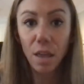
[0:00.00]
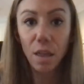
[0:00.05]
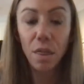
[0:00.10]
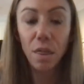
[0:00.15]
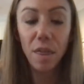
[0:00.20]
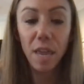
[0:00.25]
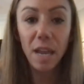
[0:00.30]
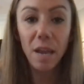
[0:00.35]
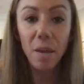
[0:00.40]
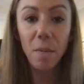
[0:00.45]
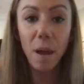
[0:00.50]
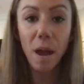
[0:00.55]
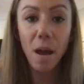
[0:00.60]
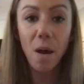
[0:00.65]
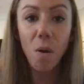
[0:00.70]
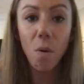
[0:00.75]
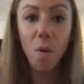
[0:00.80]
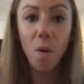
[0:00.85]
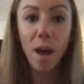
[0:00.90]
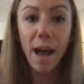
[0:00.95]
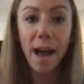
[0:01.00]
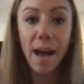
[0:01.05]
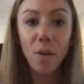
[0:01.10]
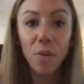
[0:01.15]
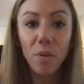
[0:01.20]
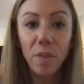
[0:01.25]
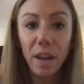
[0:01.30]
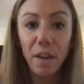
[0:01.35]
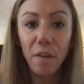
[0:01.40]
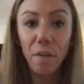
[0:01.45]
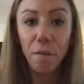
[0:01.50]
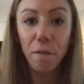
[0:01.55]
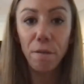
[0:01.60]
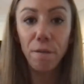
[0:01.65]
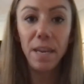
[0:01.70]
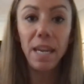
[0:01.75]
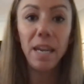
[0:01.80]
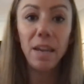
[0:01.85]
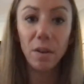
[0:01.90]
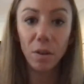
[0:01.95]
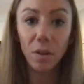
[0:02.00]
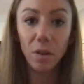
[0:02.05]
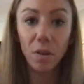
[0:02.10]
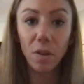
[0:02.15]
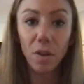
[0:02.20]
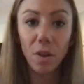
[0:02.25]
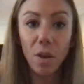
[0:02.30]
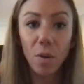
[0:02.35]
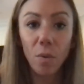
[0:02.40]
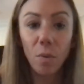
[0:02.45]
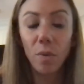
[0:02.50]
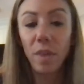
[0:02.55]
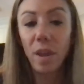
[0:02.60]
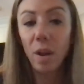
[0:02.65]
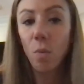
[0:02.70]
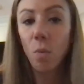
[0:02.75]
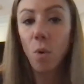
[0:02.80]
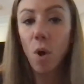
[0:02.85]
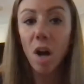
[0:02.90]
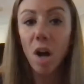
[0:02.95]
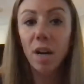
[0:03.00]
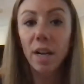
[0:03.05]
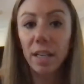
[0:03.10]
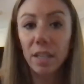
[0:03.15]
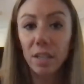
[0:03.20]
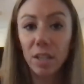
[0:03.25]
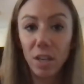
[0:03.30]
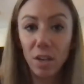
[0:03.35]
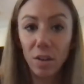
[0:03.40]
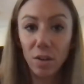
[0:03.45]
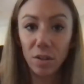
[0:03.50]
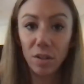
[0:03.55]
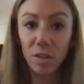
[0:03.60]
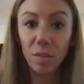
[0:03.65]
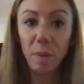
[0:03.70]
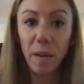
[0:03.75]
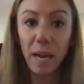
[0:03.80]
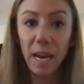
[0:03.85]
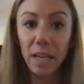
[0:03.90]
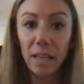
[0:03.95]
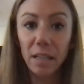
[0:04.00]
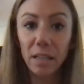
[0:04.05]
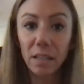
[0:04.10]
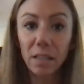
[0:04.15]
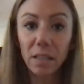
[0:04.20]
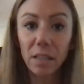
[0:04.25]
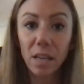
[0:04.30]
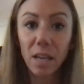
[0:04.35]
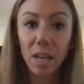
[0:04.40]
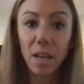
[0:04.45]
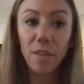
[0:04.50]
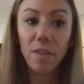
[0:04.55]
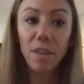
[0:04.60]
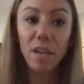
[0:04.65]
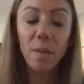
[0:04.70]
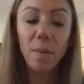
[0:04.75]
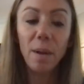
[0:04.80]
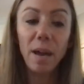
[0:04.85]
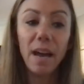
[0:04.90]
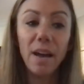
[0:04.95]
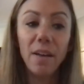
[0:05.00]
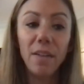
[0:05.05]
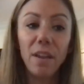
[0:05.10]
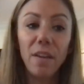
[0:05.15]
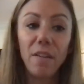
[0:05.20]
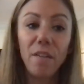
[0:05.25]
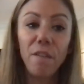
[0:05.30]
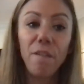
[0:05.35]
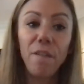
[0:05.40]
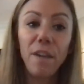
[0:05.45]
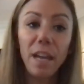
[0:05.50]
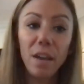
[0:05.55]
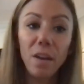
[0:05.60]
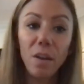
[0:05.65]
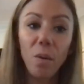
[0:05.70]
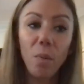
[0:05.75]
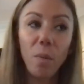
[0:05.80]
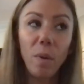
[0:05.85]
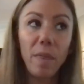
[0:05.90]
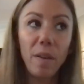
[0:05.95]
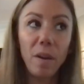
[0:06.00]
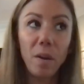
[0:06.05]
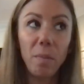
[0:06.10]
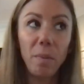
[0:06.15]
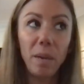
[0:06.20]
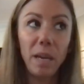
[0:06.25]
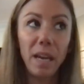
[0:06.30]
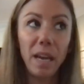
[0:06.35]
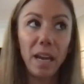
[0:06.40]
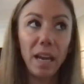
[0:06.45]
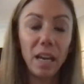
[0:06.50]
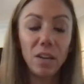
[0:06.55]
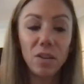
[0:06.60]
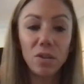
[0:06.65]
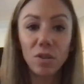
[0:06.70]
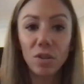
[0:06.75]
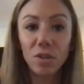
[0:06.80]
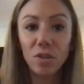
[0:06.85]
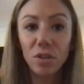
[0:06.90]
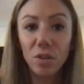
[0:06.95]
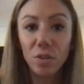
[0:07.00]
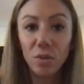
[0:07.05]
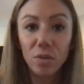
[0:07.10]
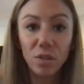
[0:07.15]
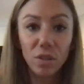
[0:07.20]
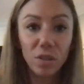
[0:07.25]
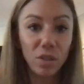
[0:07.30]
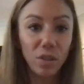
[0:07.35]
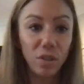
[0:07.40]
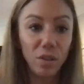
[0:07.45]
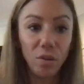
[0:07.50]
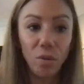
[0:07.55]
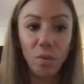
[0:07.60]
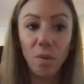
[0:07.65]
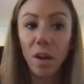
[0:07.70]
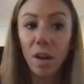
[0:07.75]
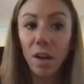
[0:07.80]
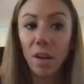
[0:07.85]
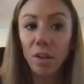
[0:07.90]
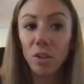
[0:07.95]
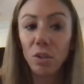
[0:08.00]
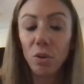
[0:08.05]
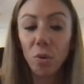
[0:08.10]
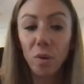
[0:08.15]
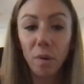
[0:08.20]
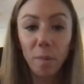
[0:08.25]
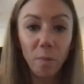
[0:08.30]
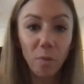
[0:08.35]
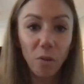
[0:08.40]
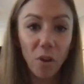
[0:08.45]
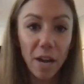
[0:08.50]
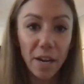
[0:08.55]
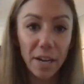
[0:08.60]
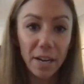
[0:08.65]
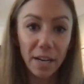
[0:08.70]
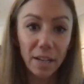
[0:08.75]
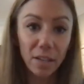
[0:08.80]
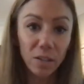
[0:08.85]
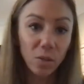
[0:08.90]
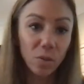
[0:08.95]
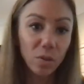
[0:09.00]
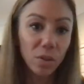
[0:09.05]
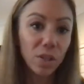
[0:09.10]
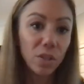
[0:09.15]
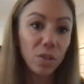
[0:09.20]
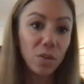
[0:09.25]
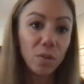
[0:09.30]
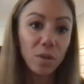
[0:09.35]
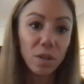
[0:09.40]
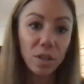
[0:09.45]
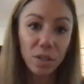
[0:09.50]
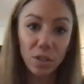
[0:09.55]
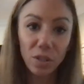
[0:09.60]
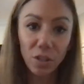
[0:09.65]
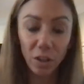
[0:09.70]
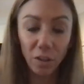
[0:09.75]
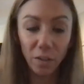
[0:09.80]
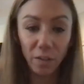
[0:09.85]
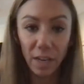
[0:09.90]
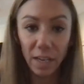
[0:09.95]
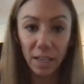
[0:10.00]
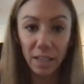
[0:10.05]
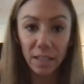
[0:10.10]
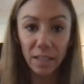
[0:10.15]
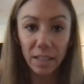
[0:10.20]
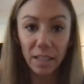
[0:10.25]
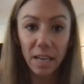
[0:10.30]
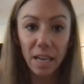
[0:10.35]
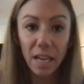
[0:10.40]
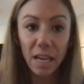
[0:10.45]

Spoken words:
Think about how they feel when they walk into your space. Think about how they feel when they're being introduced to your product or your service.